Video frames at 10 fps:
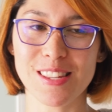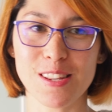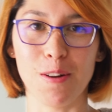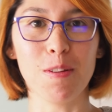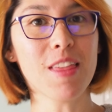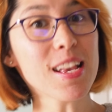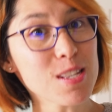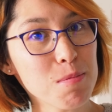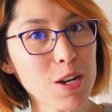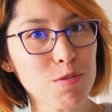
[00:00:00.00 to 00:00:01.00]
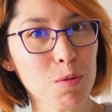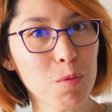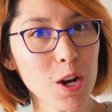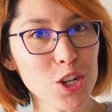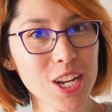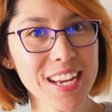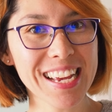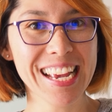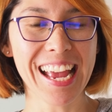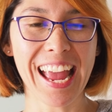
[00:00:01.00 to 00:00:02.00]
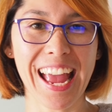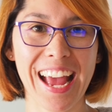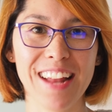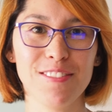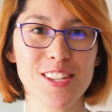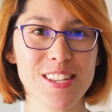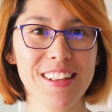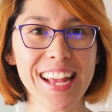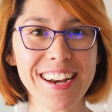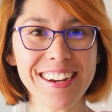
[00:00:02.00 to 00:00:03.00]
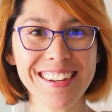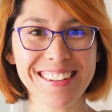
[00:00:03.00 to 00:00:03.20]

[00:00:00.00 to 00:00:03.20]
So thanks so much for watching, and we'll see you later.